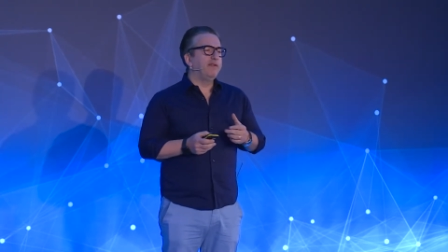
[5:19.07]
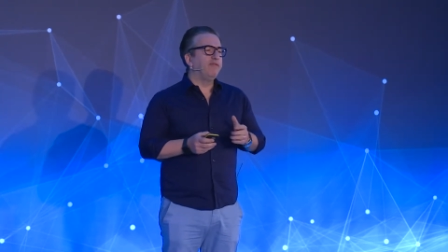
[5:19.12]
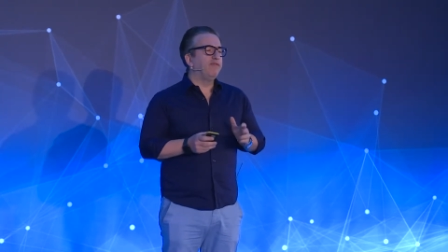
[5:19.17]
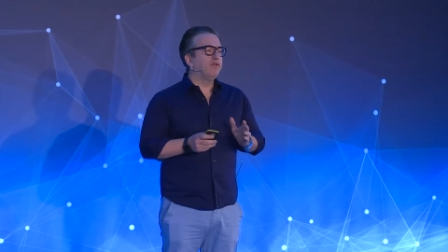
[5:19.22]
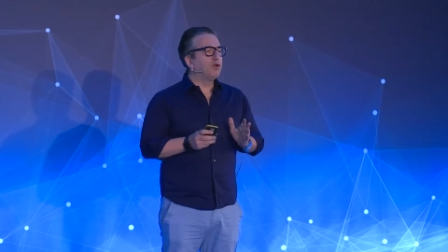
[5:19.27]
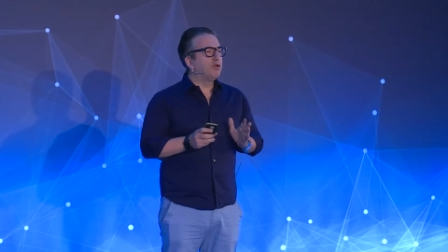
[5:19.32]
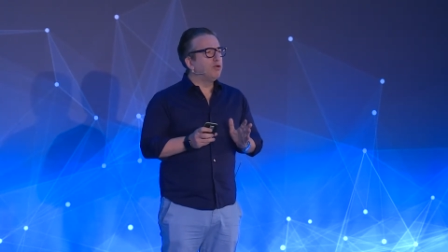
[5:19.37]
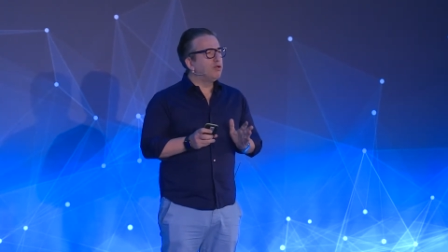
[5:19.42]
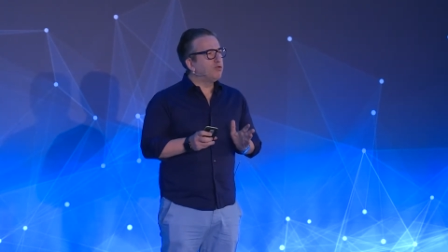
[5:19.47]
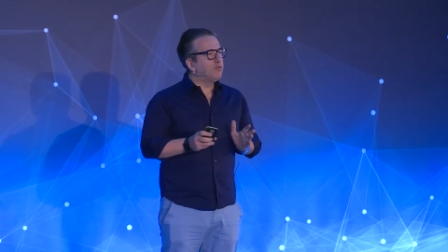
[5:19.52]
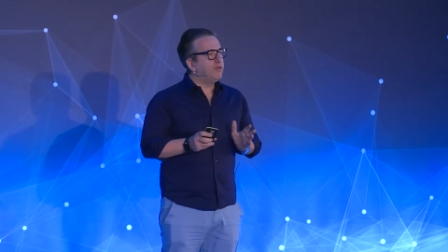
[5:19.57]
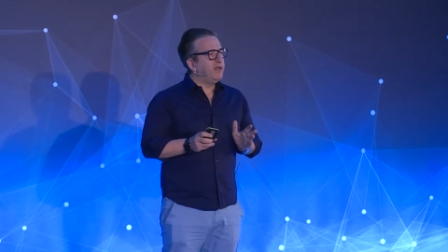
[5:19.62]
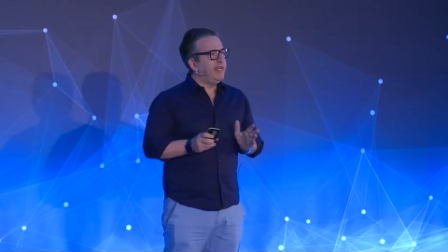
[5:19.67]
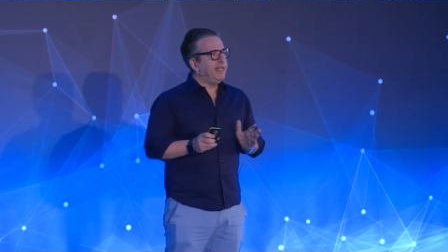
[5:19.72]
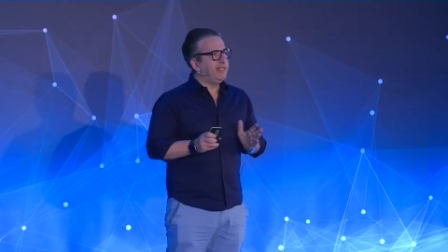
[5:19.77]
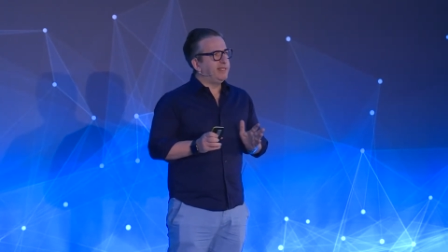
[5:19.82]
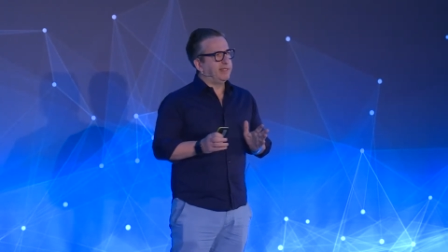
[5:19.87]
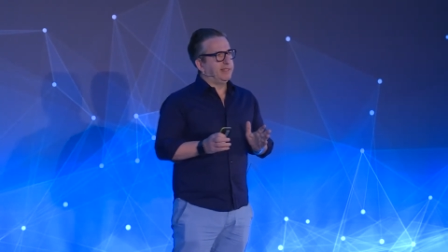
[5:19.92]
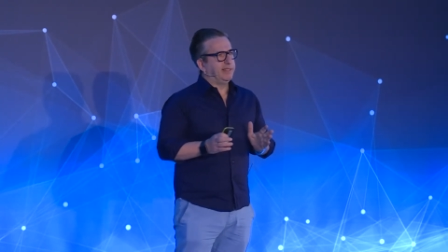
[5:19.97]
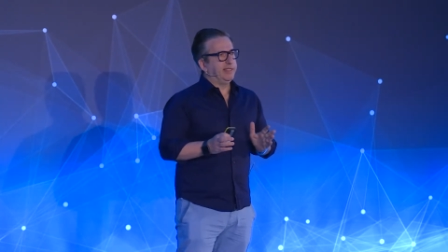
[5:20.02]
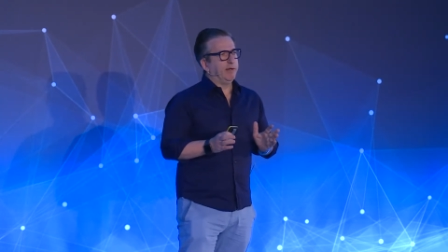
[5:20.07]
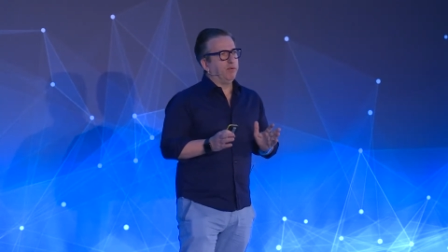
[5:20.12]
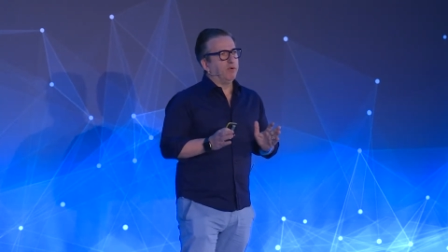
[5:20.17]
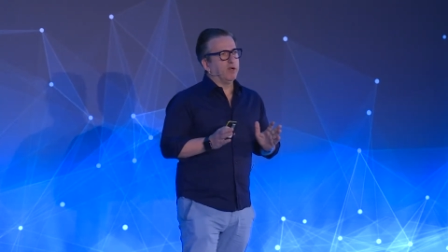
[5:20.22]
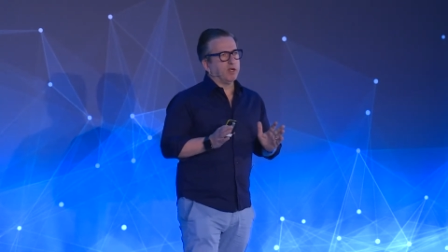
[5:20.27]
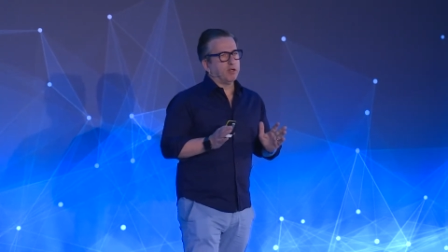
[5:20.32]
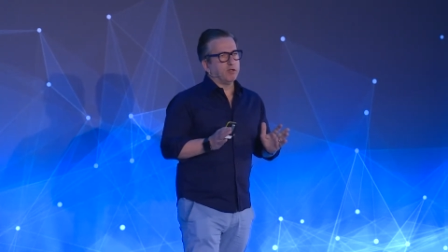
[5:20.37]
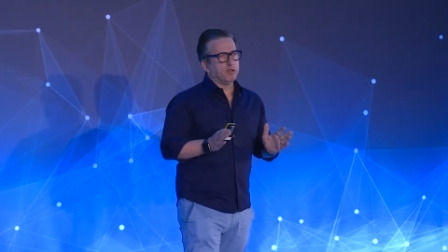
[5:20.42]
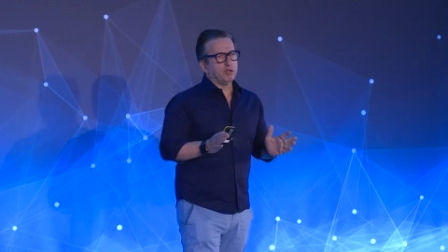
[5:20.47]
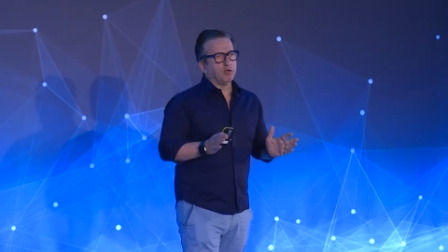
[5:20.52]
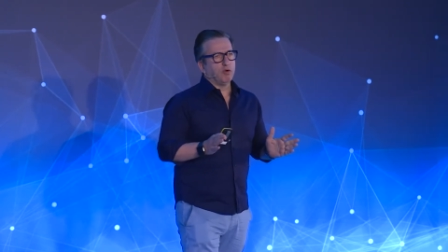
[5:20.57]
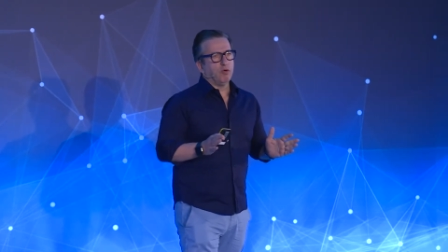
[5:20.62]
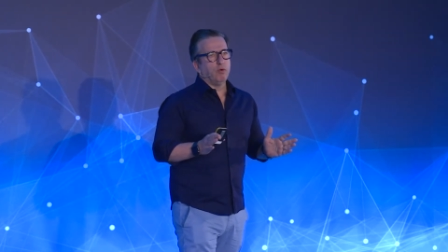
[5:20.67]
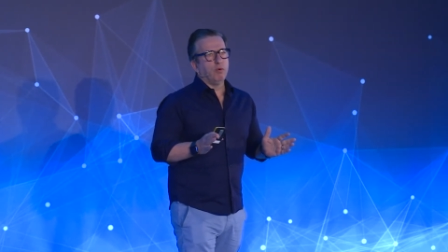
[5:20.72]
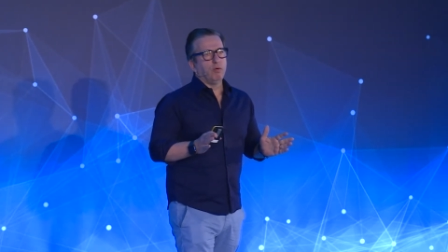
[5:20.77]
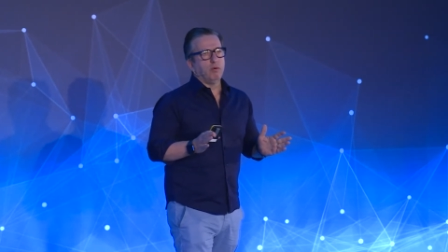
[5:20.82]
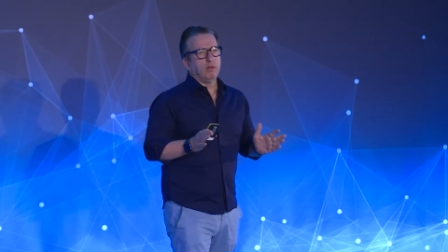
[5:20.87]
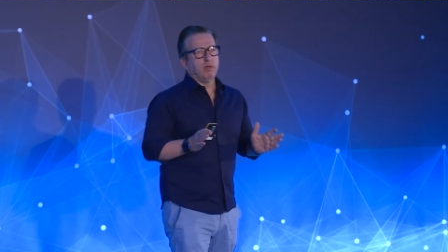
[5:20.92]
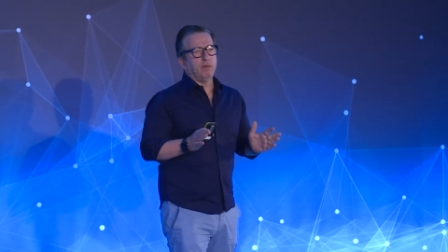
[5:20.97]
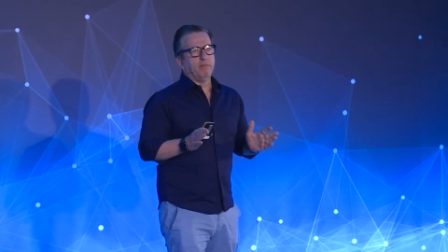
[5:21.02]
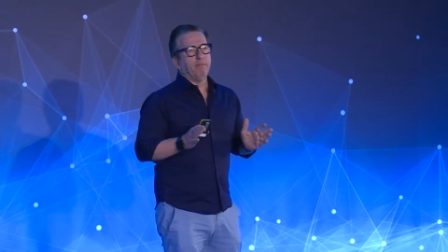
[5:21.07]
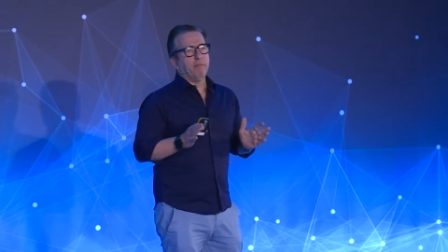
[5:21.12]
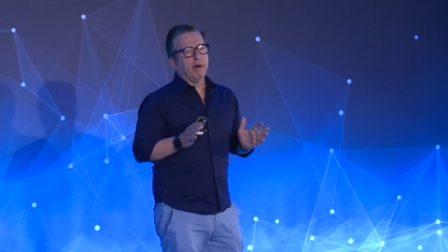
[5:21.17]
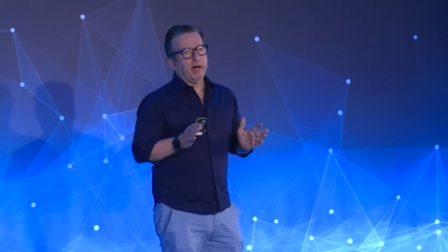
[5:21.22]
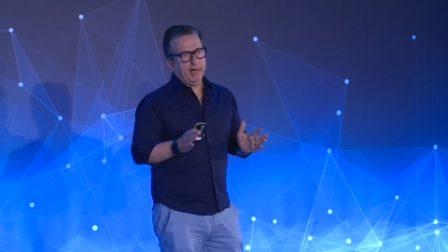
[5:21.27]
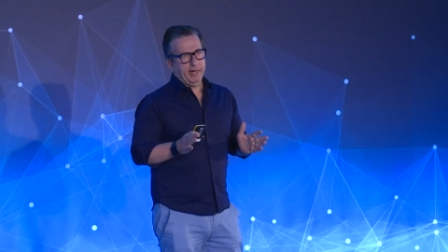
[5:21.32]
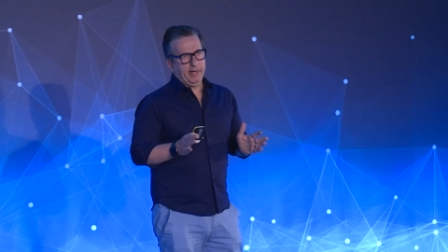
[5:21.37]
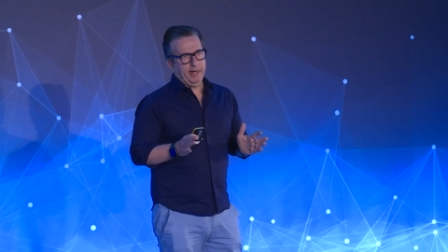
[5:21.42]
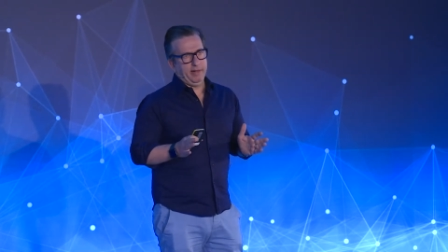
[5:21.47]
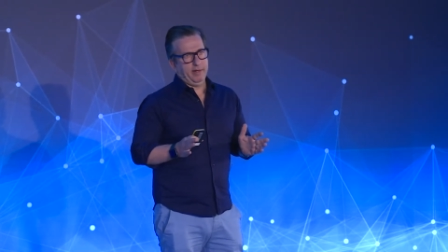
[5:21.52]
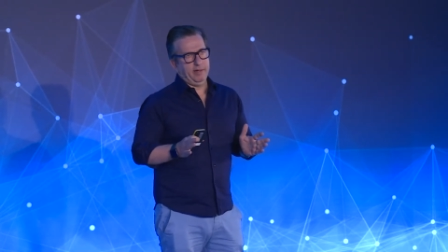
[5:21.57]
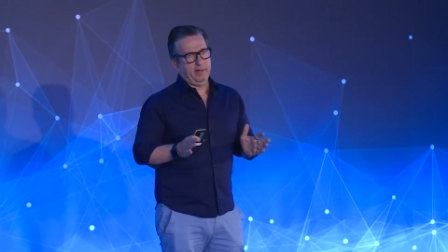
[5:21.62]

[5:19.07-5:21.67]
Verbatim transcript: for good reason, they want to control money.